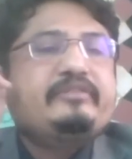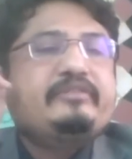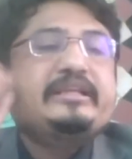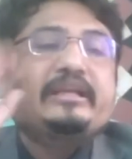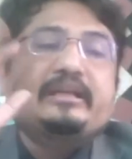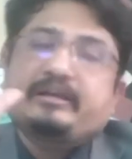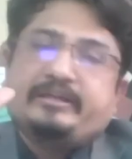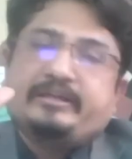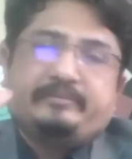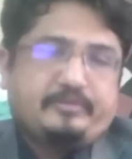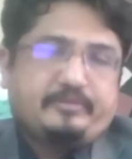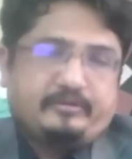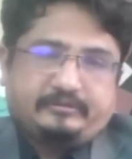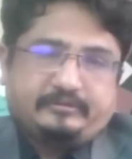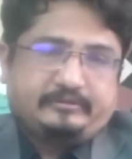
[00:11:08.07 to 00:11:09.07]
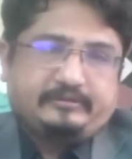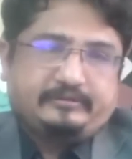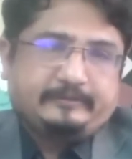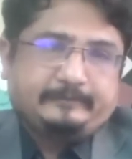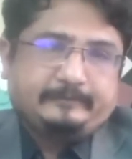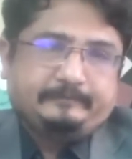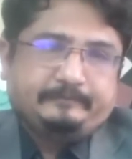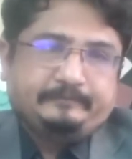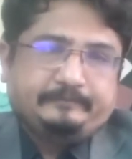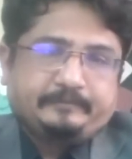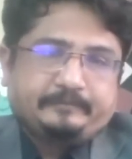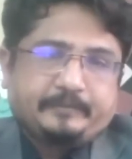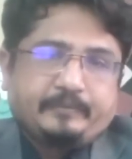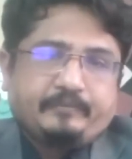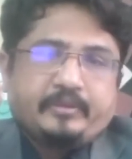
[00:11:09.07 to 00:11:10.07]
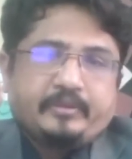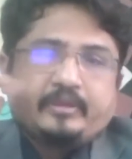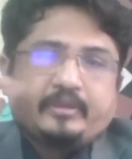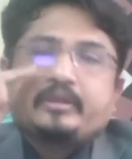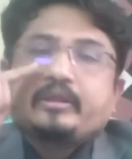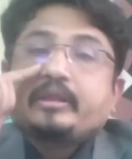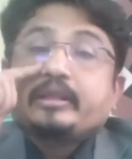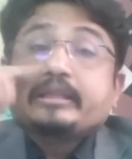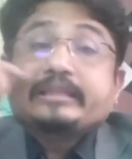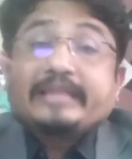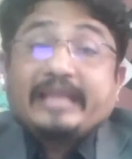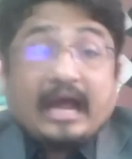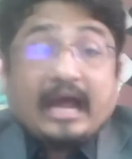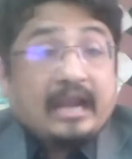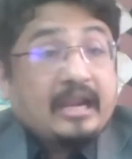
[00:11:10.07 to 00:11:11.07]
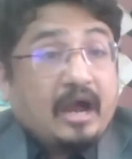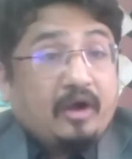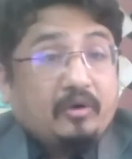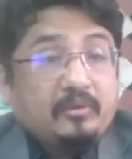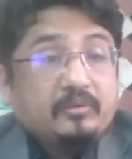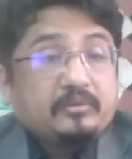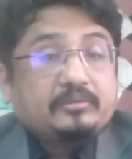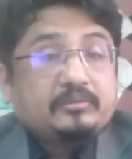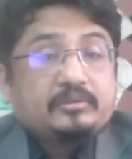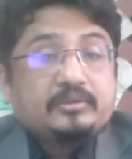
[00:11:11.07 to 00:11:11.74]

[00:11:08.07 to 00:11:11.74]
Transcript: with the learning processes. They allow